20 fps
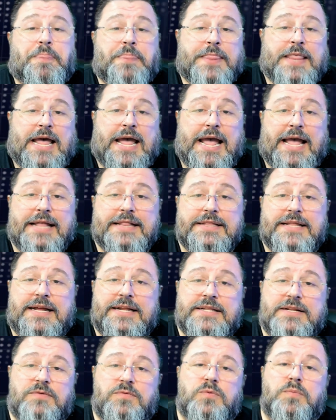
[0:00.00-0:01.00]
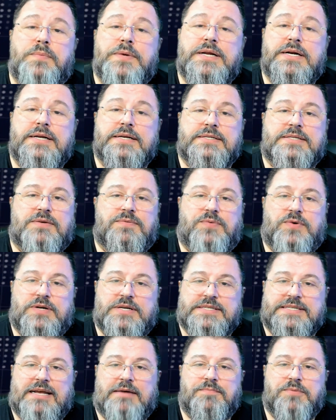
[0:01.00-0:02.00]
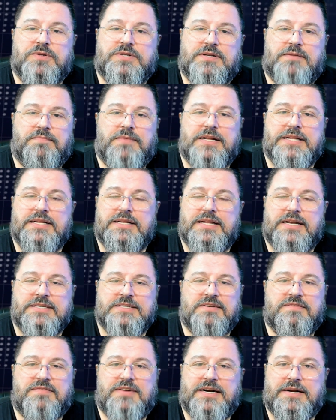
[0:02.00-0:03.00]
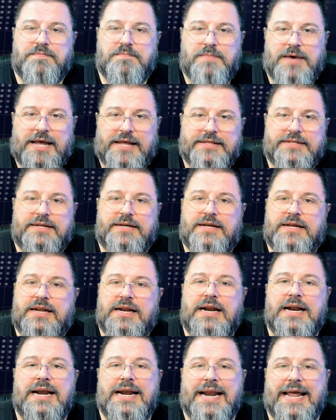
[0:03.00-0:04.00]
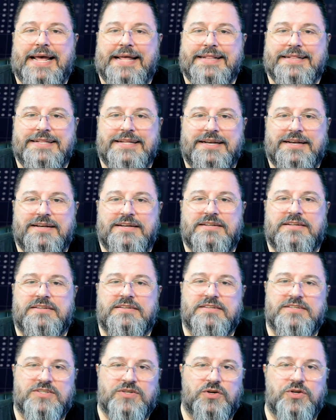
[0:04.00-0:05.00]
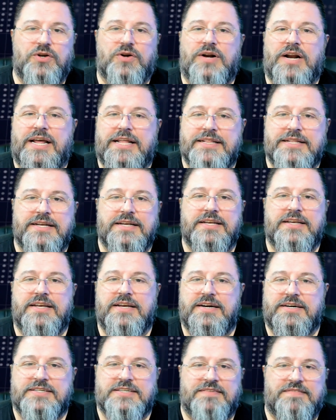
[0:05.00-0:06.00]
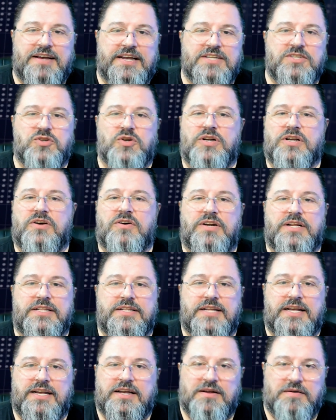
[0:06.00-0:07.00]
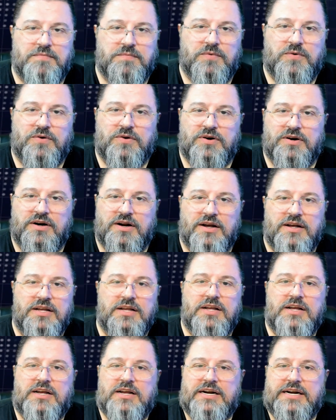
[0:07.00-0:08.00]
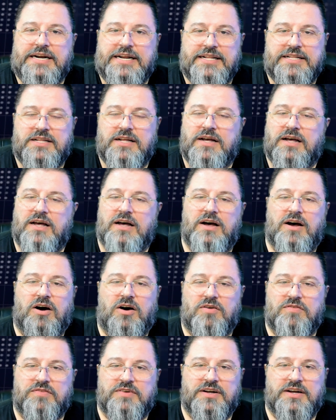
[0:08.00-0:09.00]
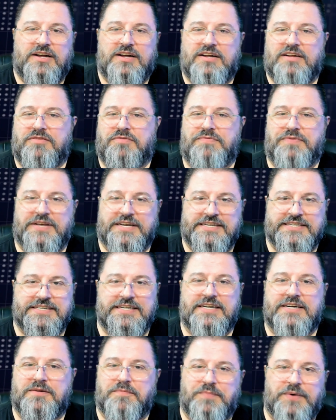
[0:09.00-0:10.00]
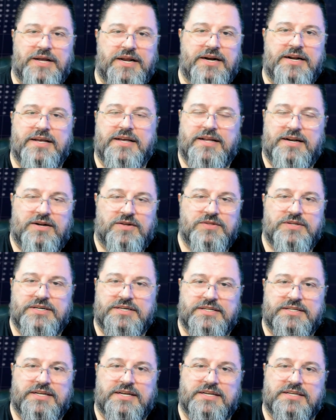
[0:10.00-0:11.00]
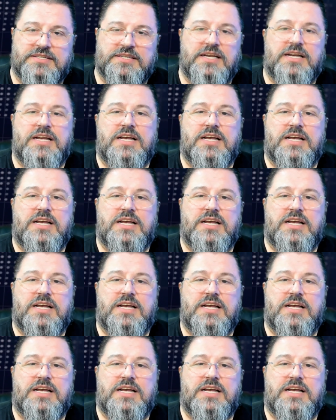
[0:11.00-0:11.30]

And then there will be risk, for example, somebody does a very bad landing, so your landing gear is eventually gonna take a more need of fixing, repairing, and other things.